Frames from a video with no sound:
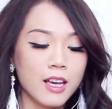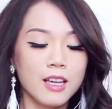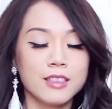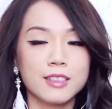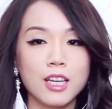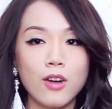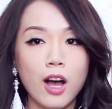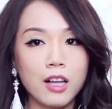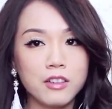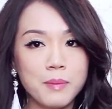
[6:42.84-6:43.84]
So
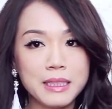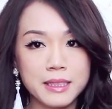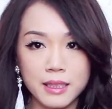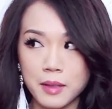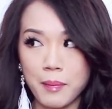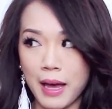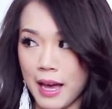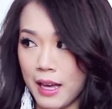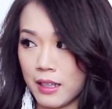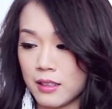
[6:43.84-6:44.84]
all of my sling
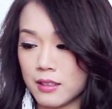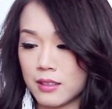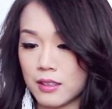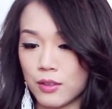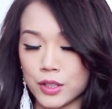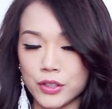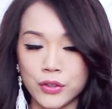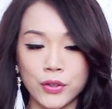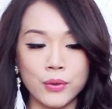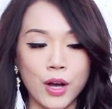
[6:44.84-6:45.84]
bag was
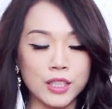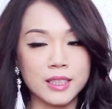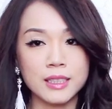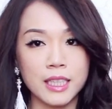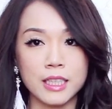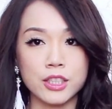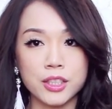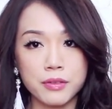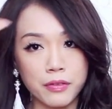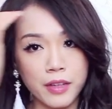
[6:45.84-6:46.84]
too
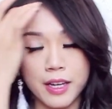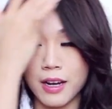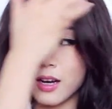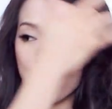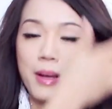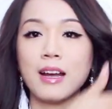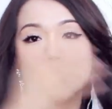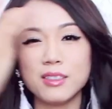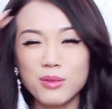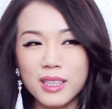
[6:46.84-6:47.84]
ostentatious for Vietnam, and I
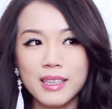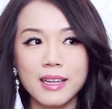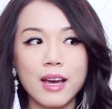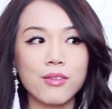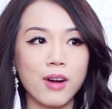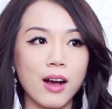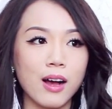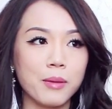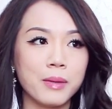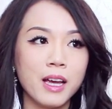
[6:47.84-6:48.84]
didn't want to get
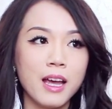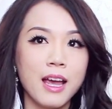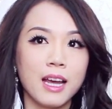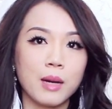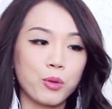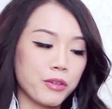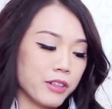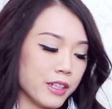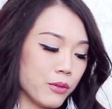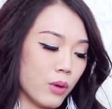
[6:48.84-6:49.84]
robbed, and my
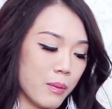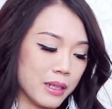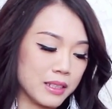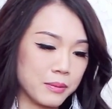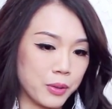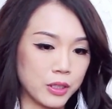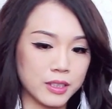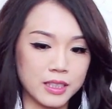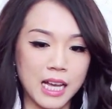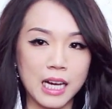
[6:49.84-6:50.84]
boyfriend didn't want my purse
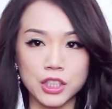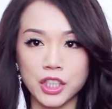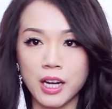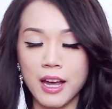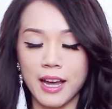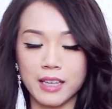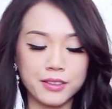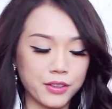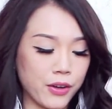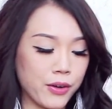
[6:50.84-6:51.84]
snatched, and
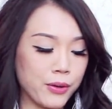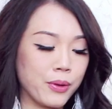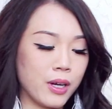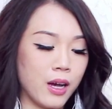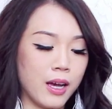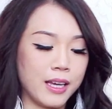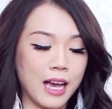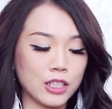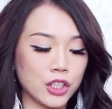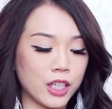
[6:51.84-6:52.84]
so he
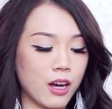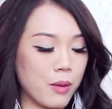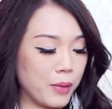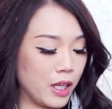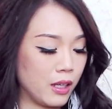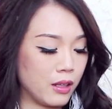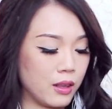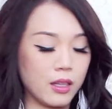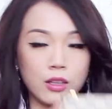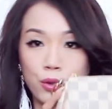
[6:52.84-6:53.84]
actually got me
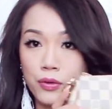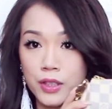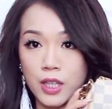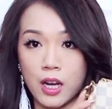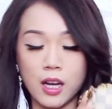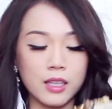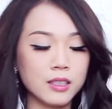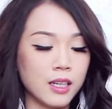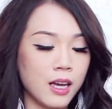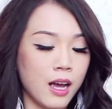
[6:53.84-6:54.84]
the Louis Vuitton.
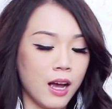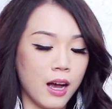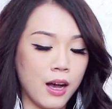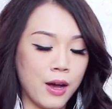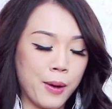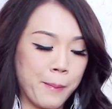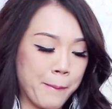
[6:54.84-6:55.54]
Um,